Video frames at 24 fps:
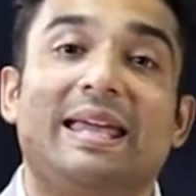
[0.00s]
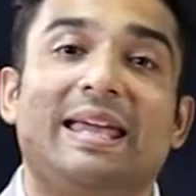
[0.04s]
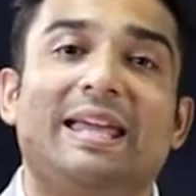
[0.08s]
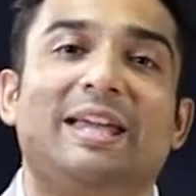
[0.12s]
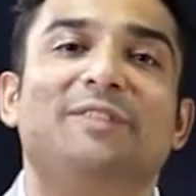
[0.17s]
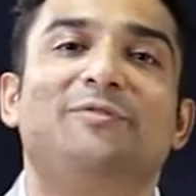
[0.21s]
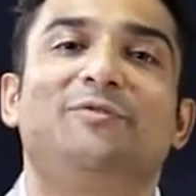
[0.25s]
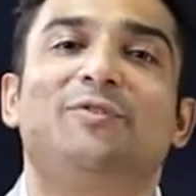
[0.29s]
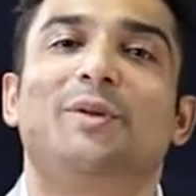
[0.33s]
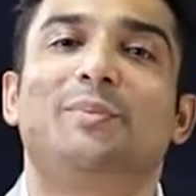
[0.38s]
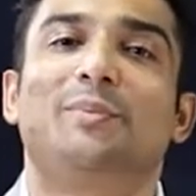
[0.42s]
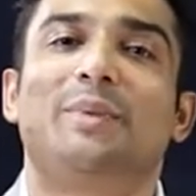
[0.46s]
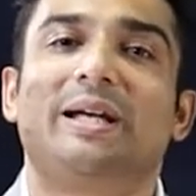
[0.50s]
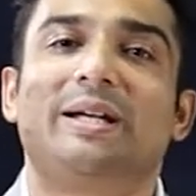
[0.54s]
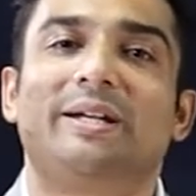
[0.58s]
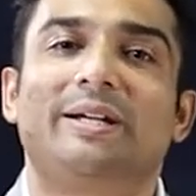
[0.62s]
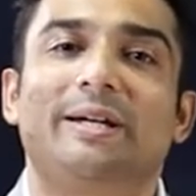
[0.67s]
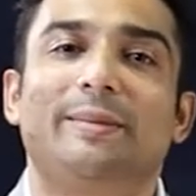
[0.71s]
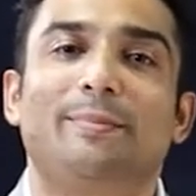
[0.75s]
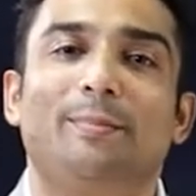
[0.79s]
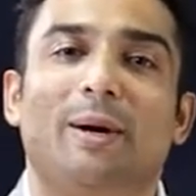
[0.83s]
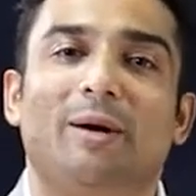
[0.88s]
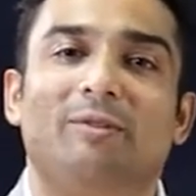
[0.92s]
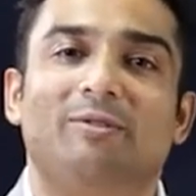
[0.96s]

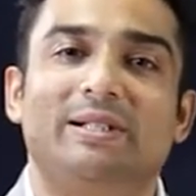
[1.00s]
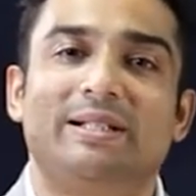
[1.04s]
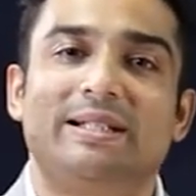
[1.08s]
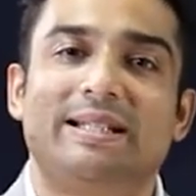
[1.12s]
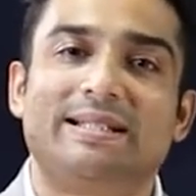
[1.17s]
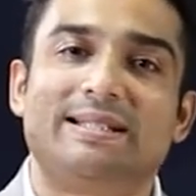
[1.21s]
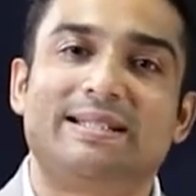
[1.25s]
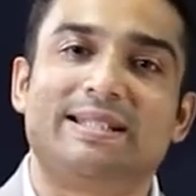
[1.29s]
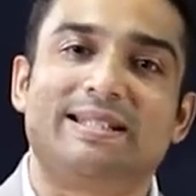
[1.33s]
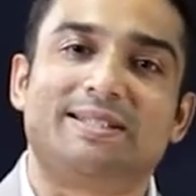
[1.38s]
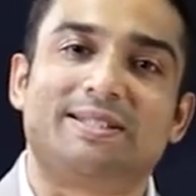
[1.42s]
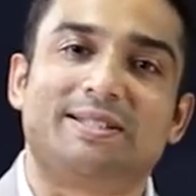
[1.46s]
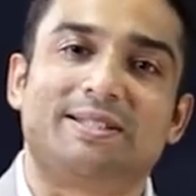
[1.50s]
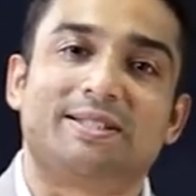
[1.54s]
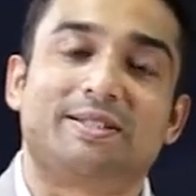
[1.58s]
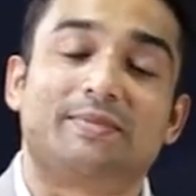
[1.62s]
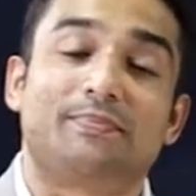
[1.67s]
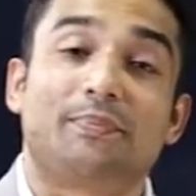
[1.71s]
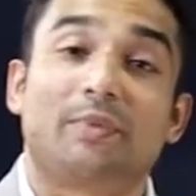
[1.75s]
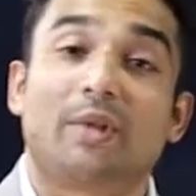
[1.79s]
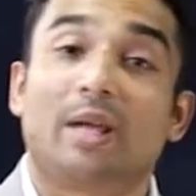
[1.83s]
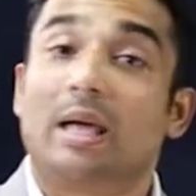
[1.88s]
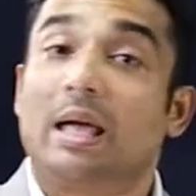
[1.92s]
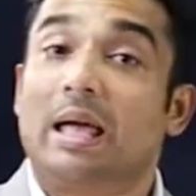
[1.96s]
Inflammatory bowel diseases.
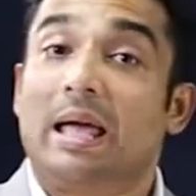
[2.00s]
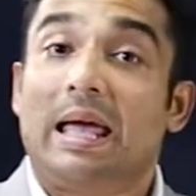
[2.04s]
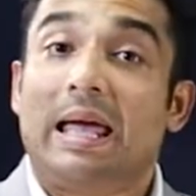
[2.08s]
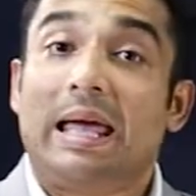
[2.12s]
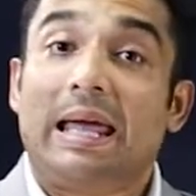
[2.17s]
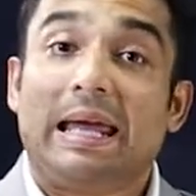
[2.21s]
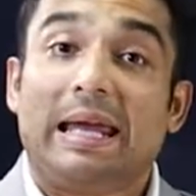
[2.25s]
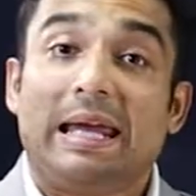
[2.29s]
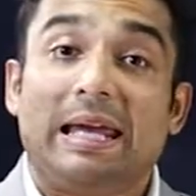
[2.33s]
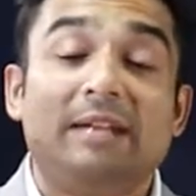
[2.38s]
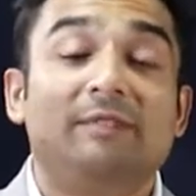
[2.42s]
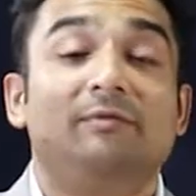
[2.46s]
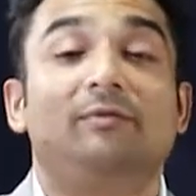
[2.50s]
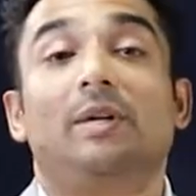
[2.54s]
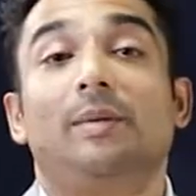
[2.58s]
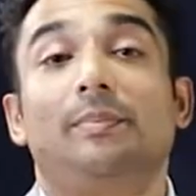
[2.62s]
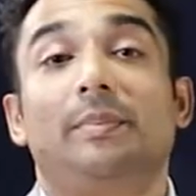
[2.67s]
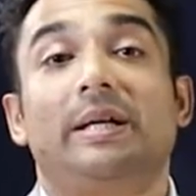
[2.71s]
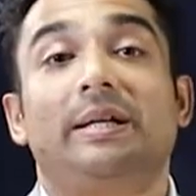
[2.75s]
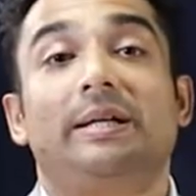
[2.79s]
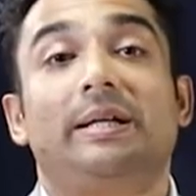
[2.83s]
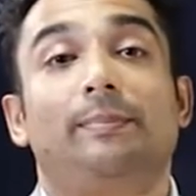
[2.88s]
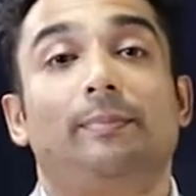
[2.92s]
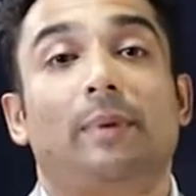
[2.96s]

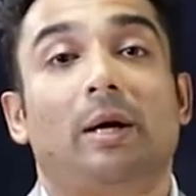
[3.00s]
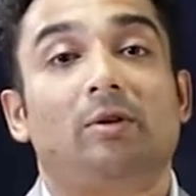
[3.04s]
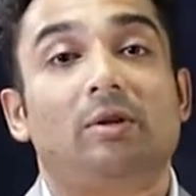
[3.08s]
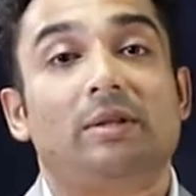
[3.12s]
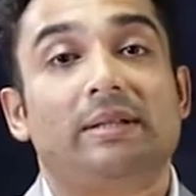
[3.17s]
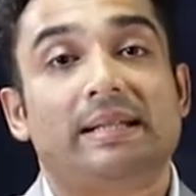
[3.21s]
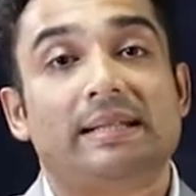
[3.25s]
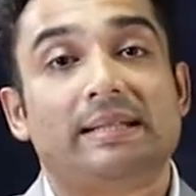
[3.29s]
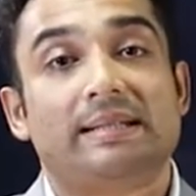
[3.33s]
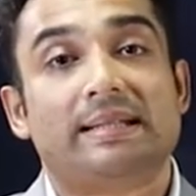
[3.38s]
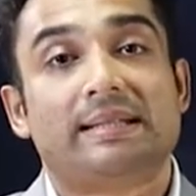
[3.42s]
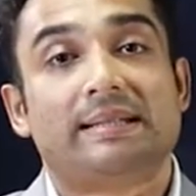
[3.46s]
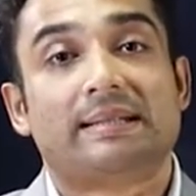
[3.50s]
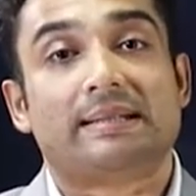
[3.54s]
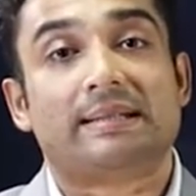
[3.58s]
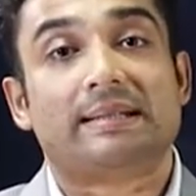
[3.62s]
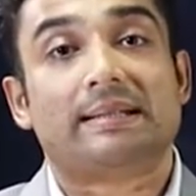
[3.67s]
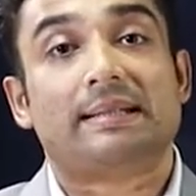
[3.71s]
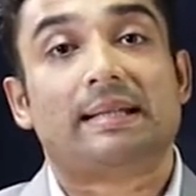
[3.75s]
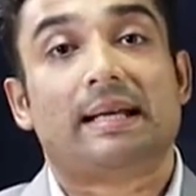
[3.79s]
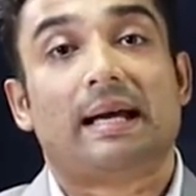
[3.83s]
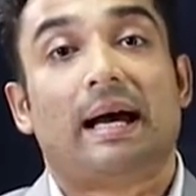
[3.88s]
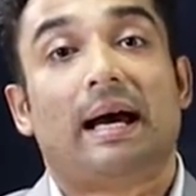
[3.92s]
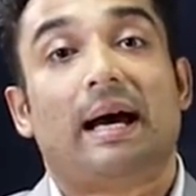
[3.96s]
Inflammatory bowel
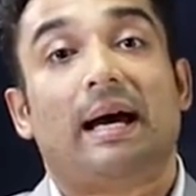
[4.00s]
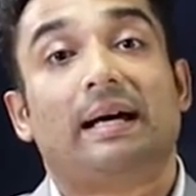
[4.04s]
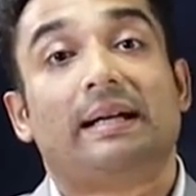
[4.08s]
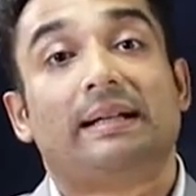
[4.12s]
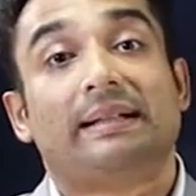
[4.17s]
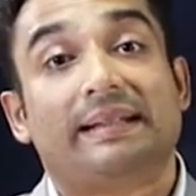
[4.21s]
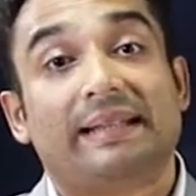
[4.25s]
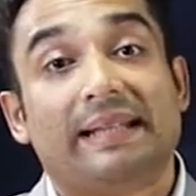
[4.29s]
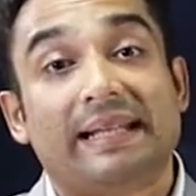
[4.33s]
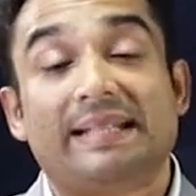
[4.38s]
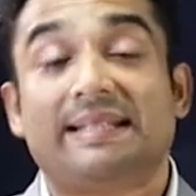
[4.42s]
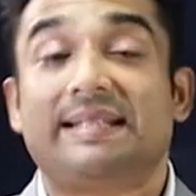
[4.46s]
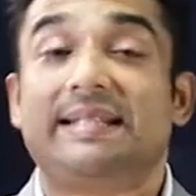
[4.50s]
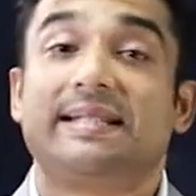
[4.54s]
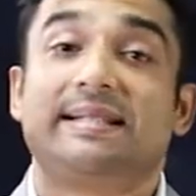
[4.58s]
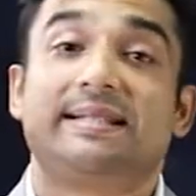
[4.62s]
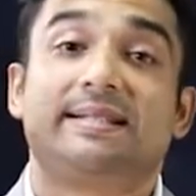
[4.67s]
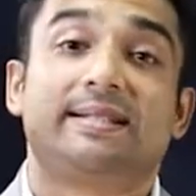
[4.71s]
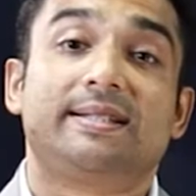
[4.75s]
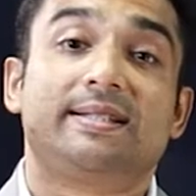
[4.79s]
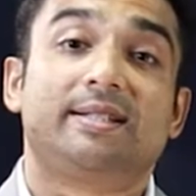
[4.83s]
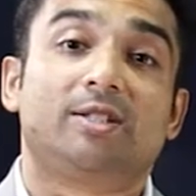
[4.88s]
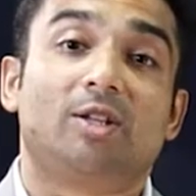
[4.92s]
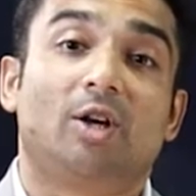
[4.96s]
diseases are
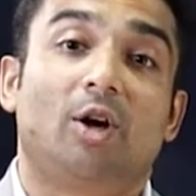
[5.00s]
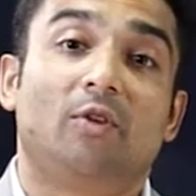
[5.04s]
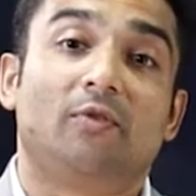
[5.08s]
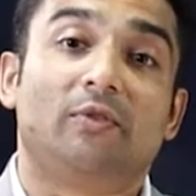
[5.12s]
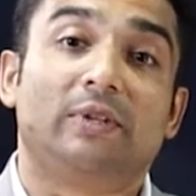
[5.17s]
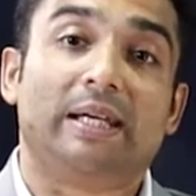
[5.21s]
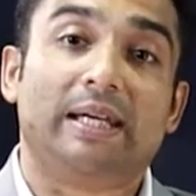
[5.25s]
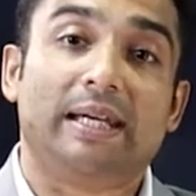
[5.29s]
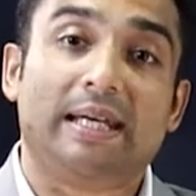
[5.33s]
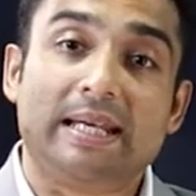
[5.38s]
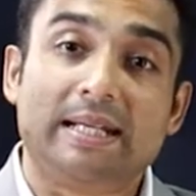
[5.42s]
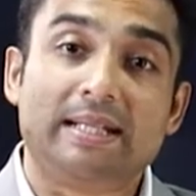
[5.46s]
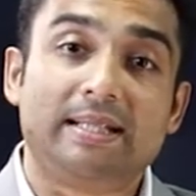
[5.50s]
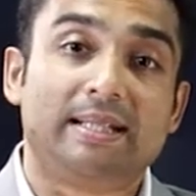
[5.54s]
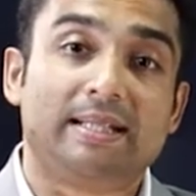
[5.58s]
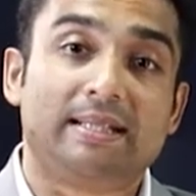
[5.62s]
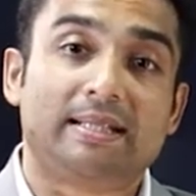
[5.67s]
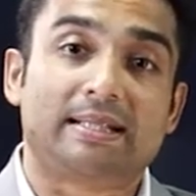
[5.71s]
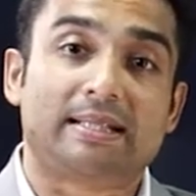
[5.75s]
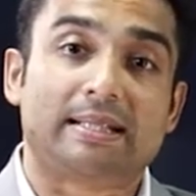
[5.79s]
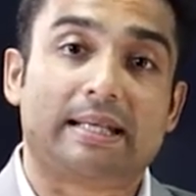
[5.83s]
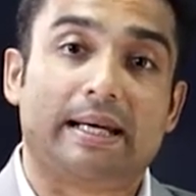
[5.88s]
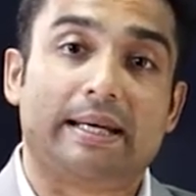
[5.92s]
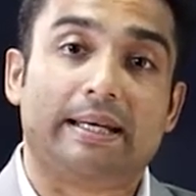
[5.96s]
diseases of the
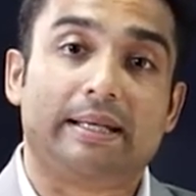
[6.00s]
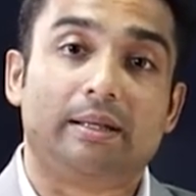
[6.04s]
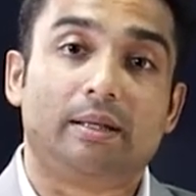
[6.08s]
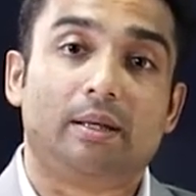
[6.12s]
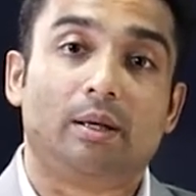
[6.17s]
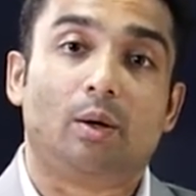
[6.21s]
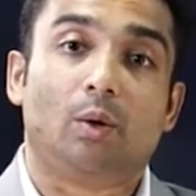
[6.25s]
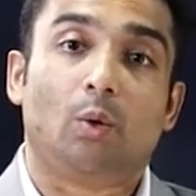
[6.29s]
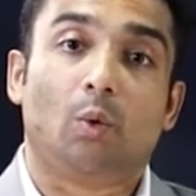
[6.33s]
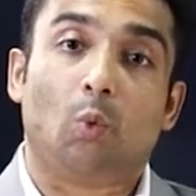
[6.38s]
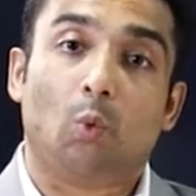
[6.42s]
intestine